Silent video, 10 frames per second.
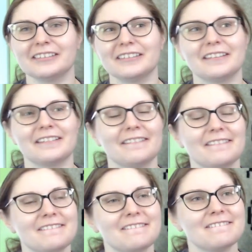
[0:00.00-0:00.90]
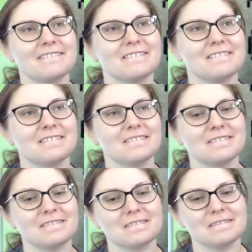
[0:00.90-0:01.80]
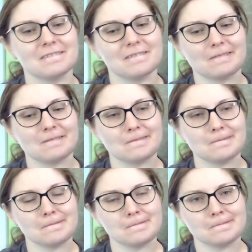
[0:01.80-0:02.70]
No words are spoken by the person on screen.